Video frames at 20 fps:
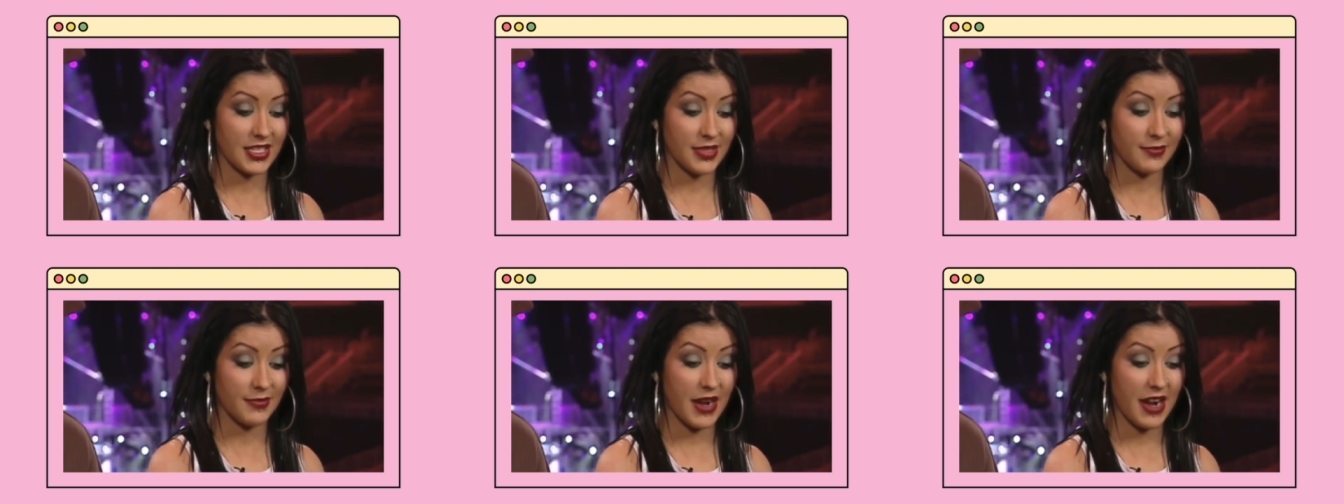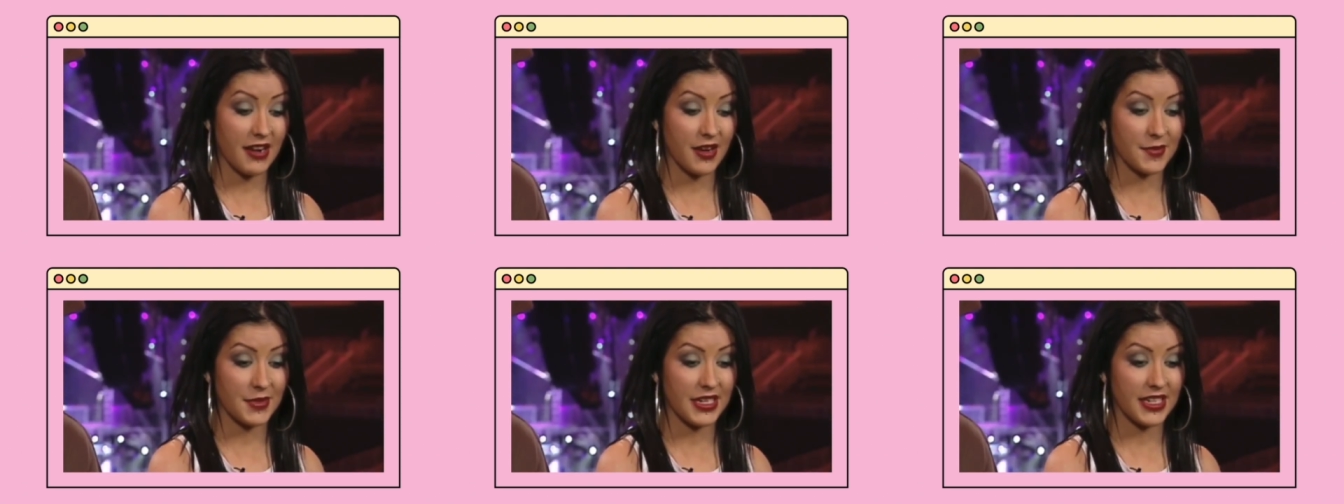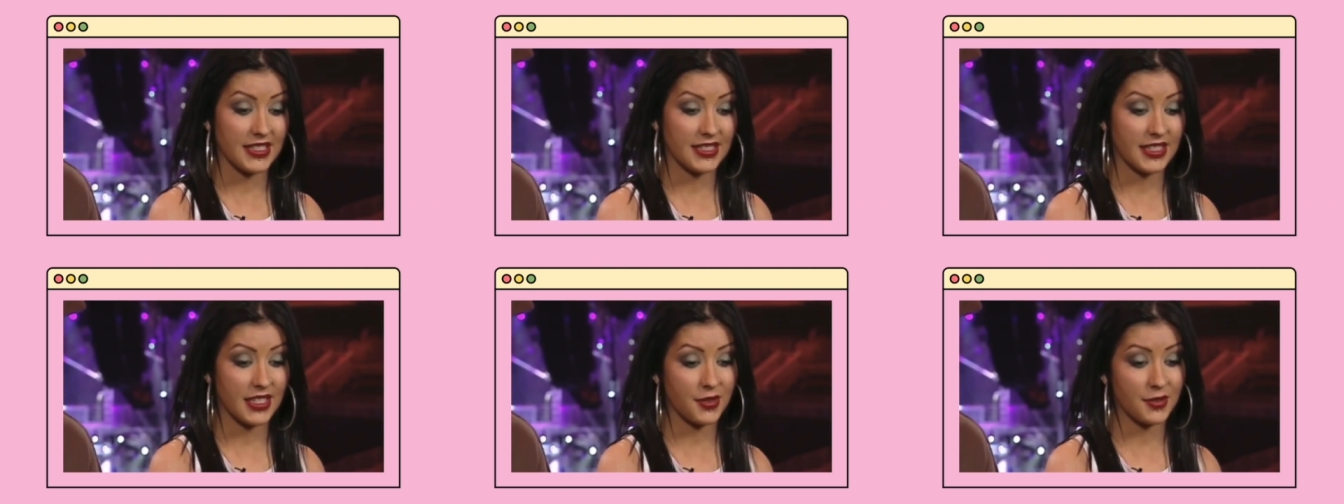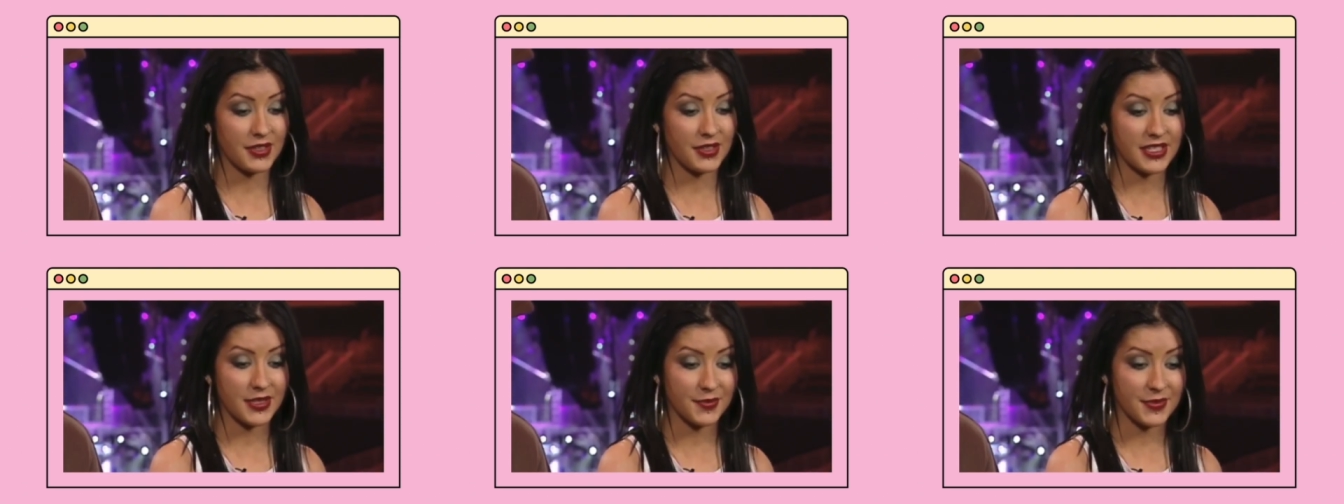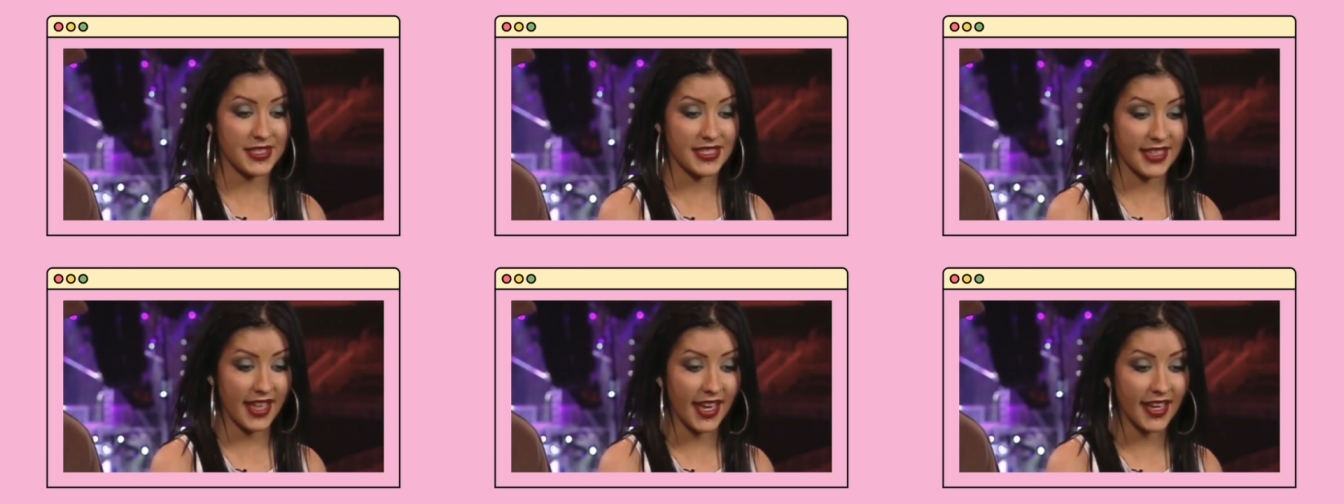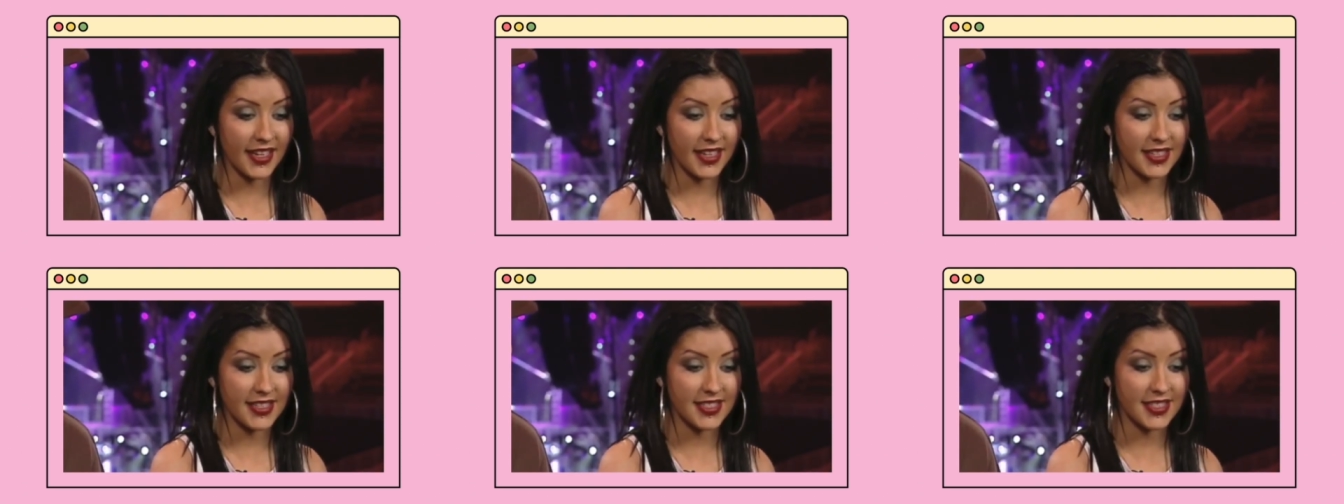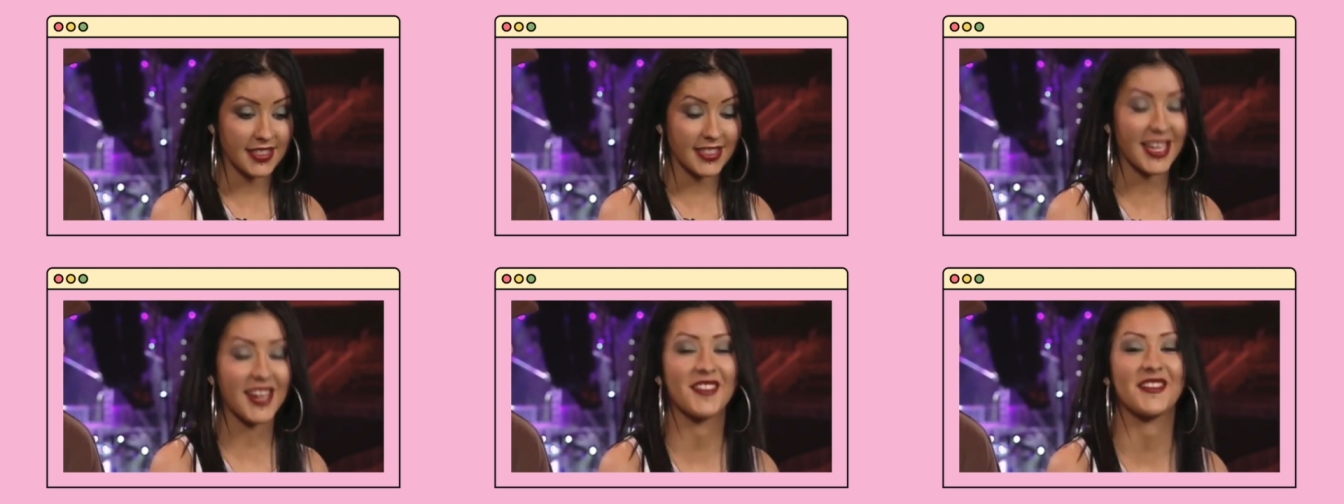Britney's breakup was very public and
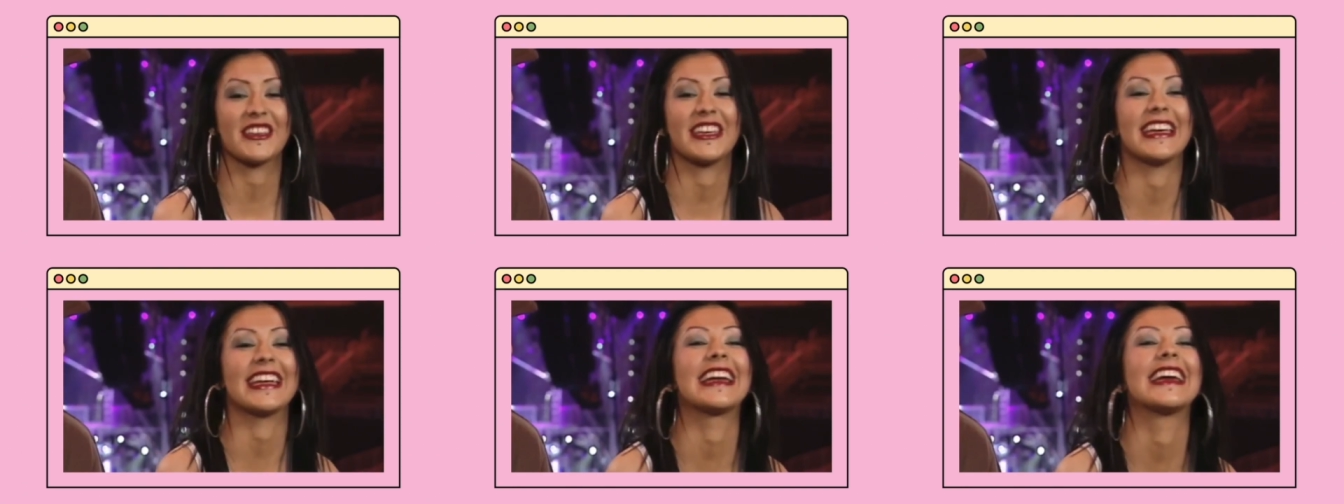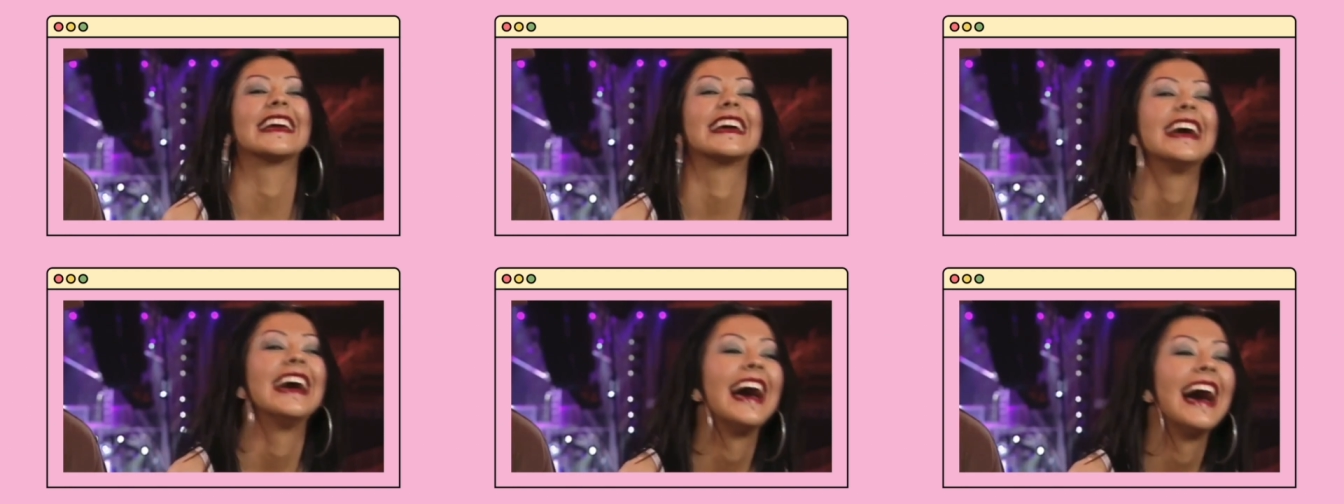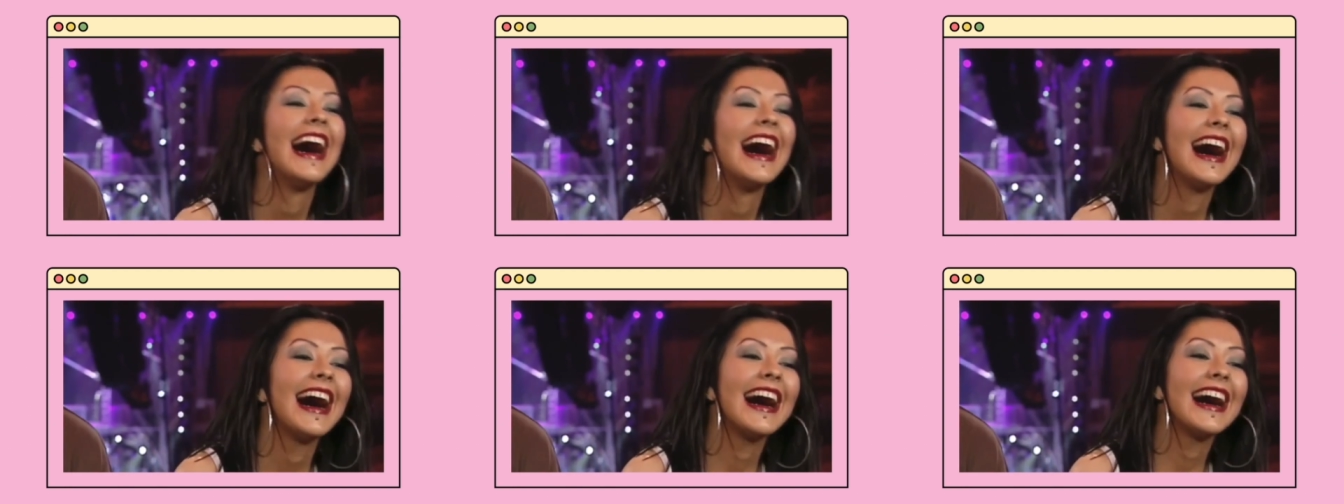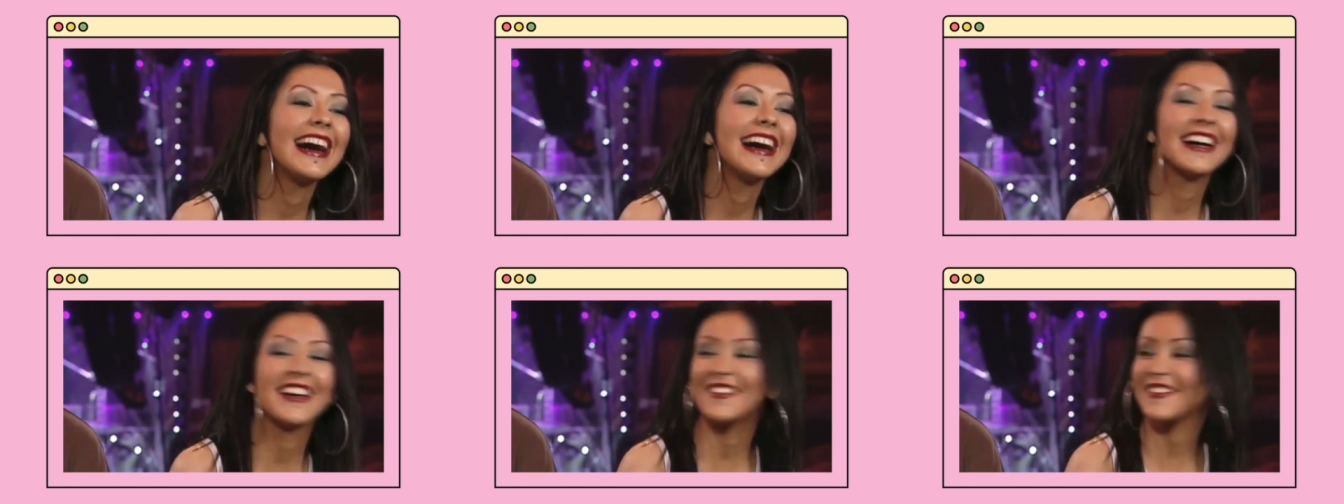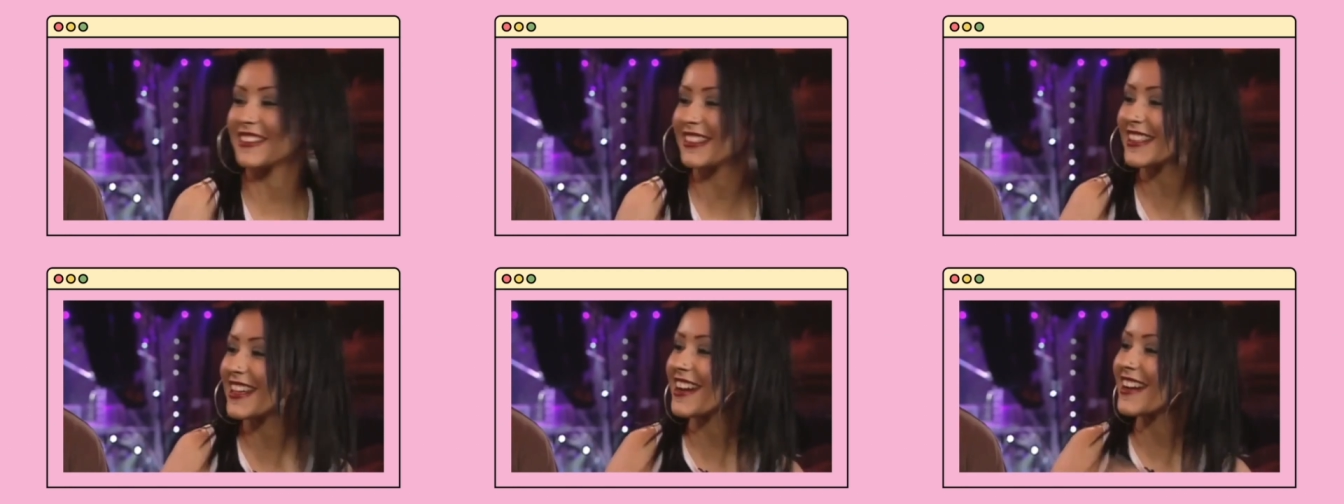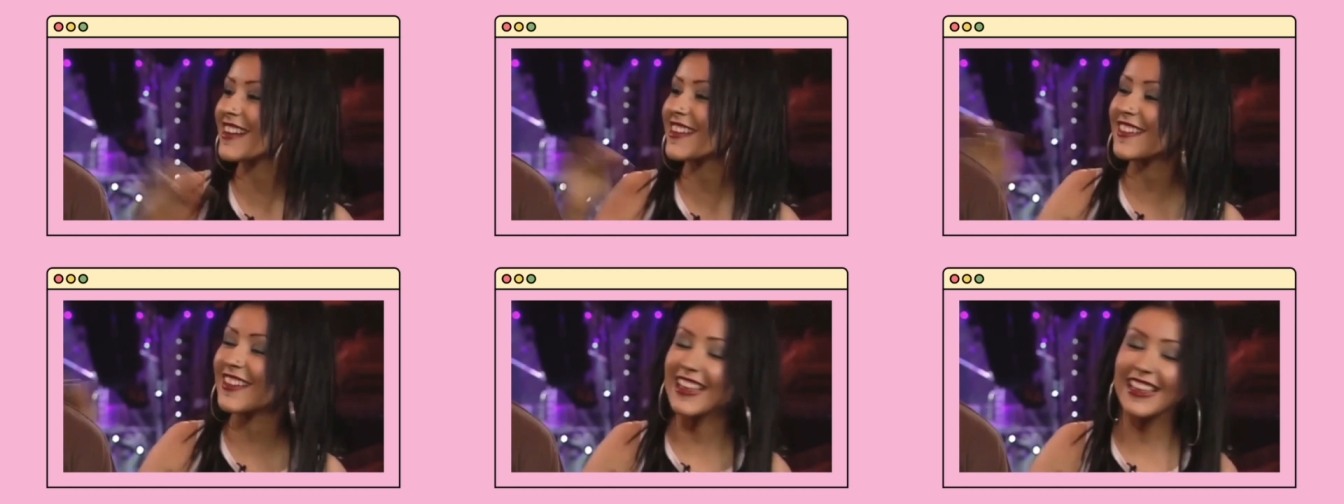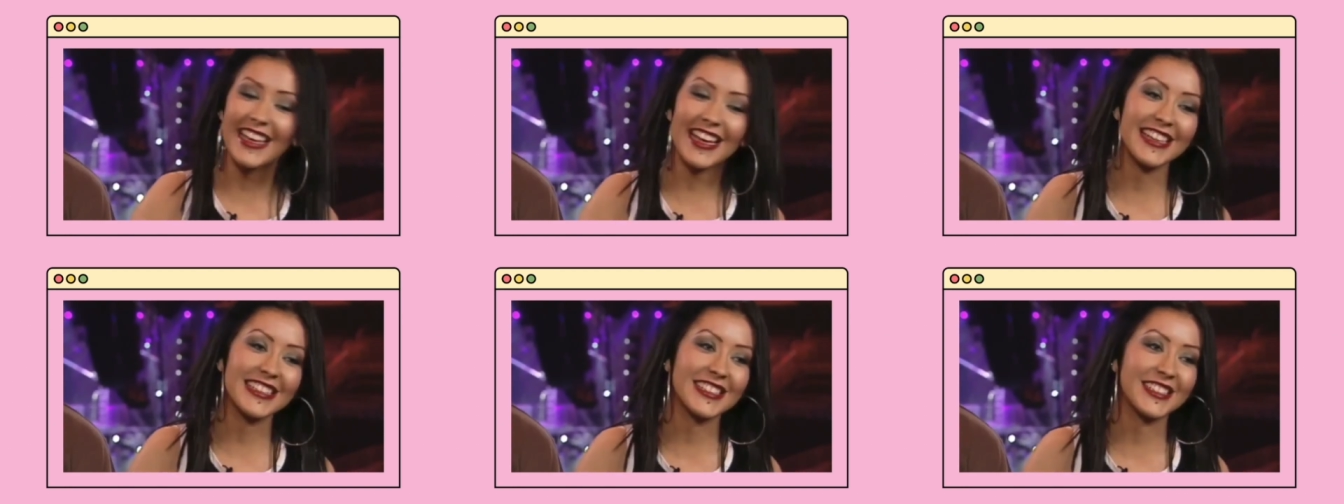it looked like Christina was taking Justin's
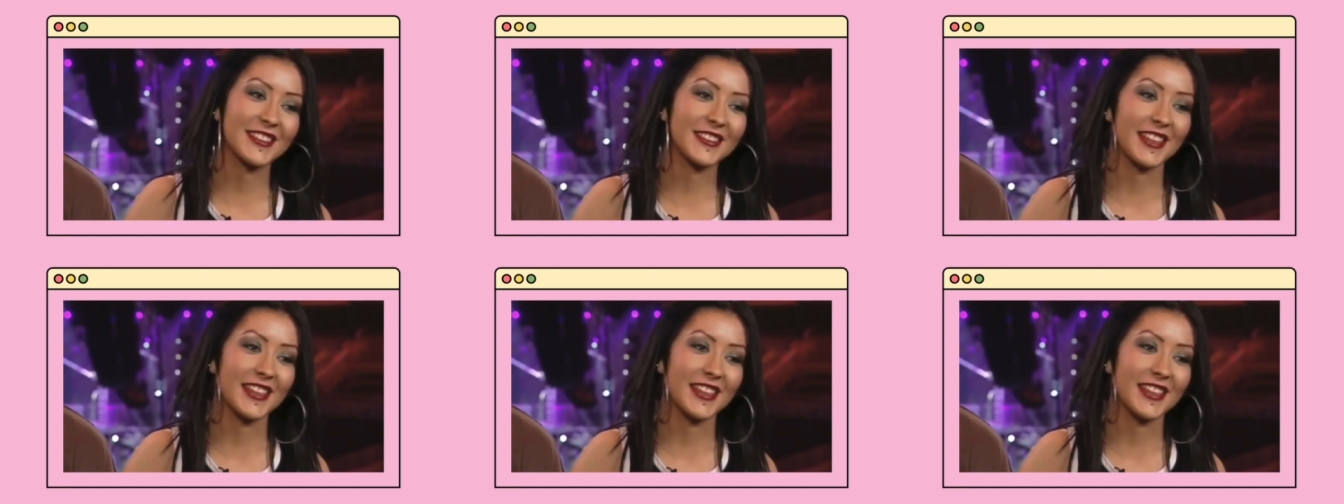side.